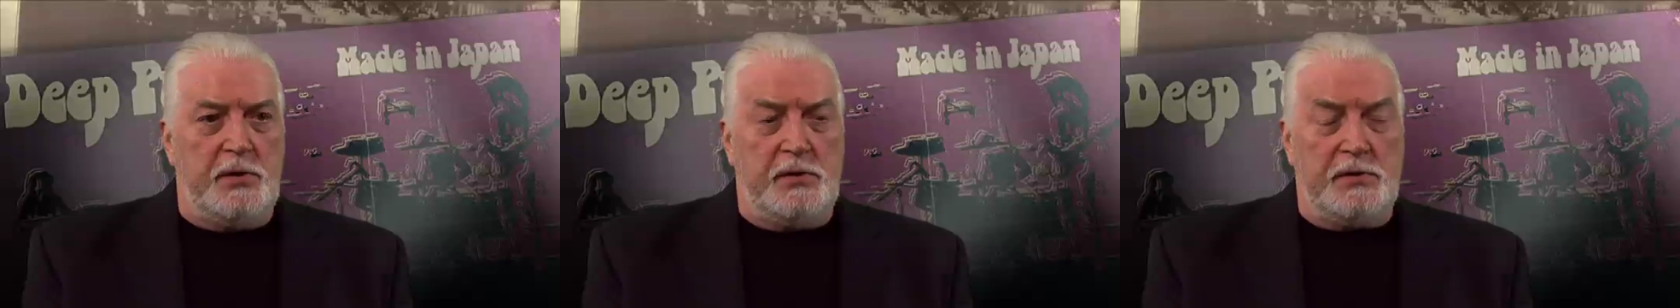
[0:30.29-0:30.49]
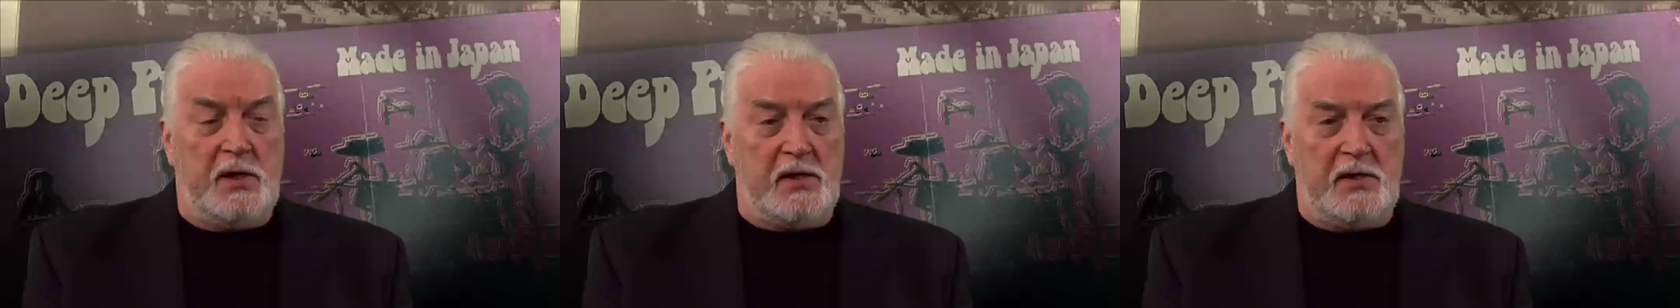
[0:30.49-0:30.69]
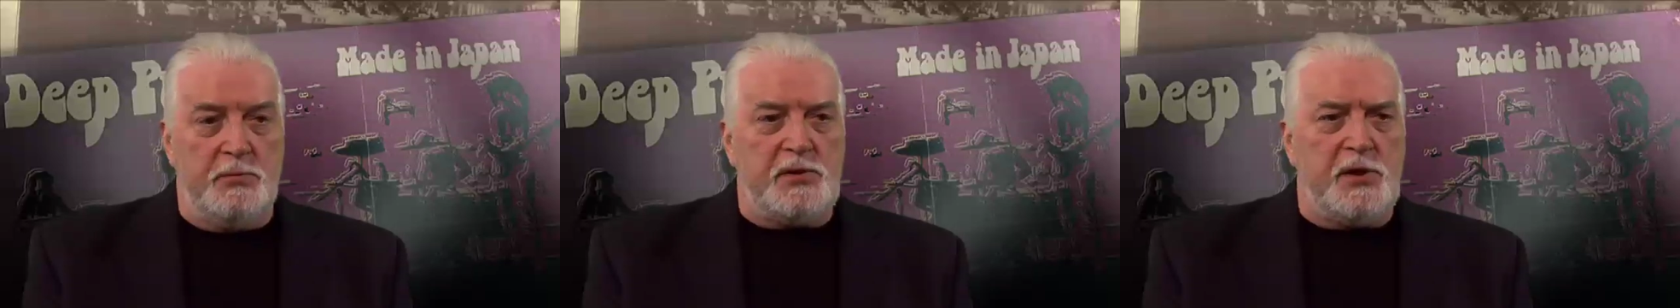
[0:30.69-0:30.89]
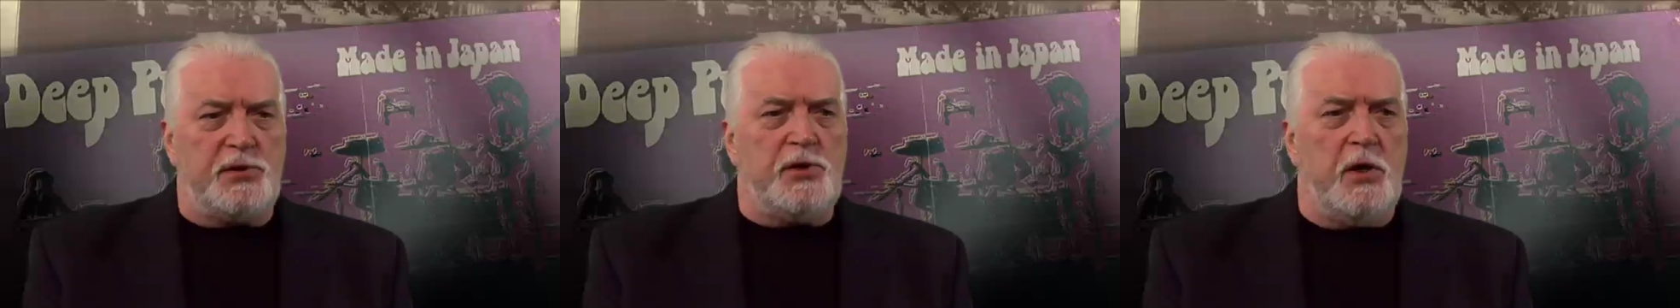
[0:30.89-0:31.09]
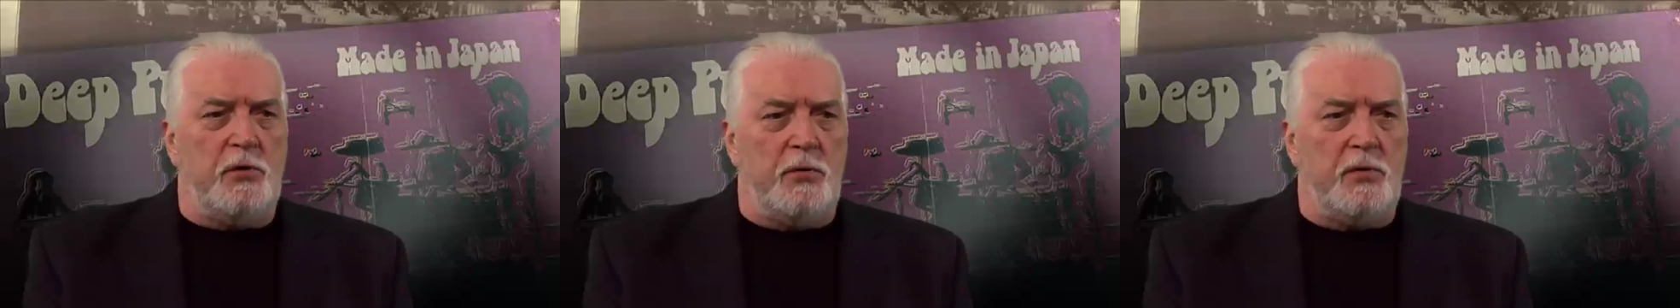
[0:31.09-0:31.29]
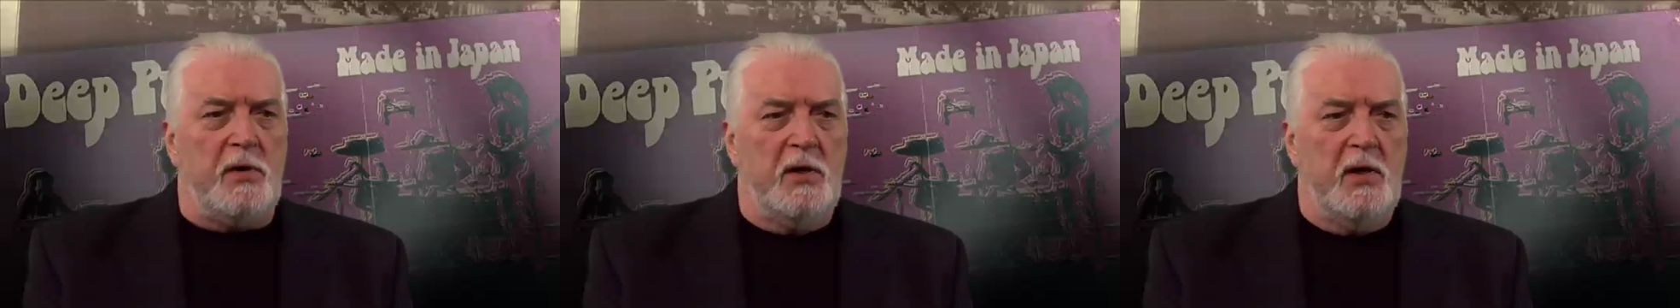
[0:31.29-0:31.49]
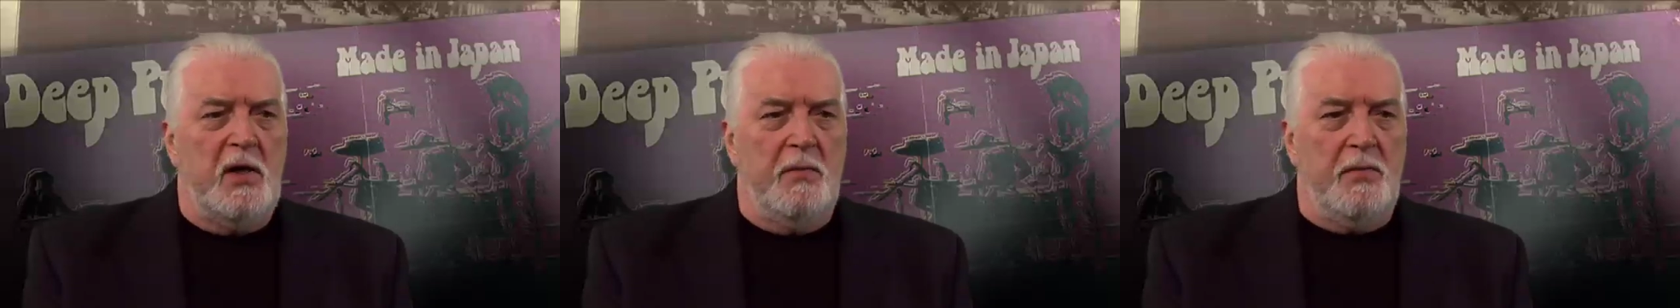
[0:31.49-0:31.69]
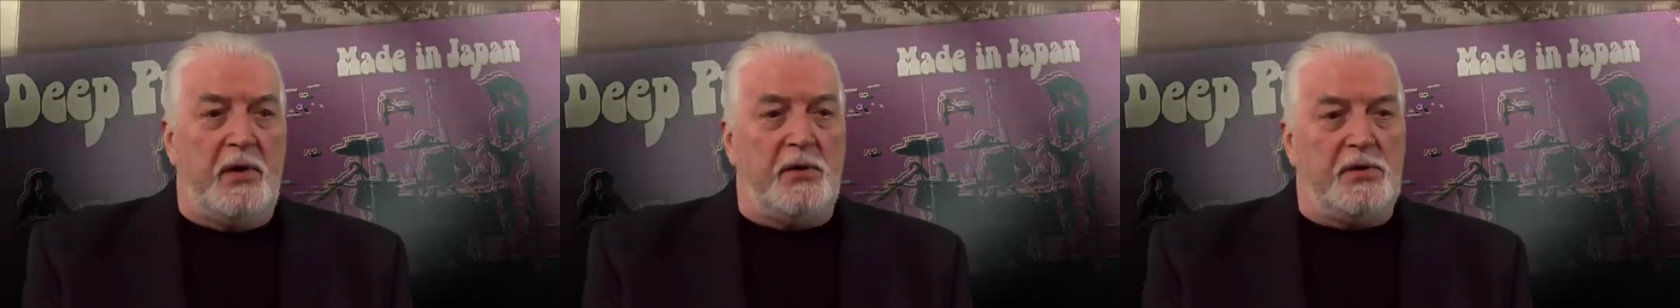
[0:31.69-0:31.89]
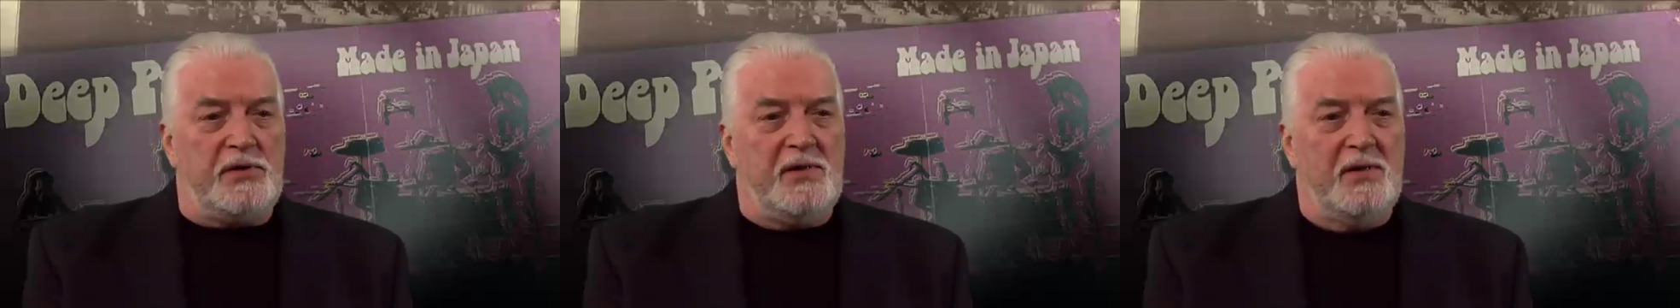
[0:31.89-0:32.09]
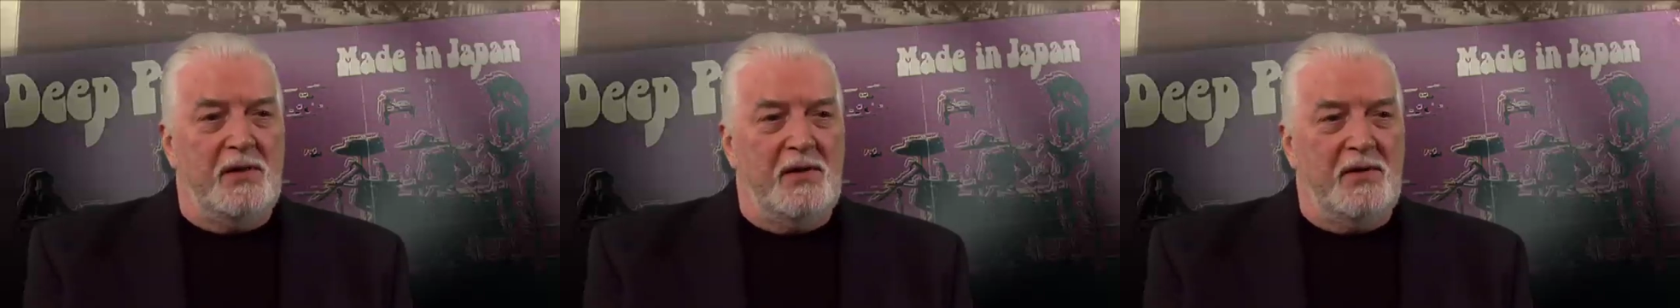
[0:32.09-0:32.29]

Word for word: title was a joke because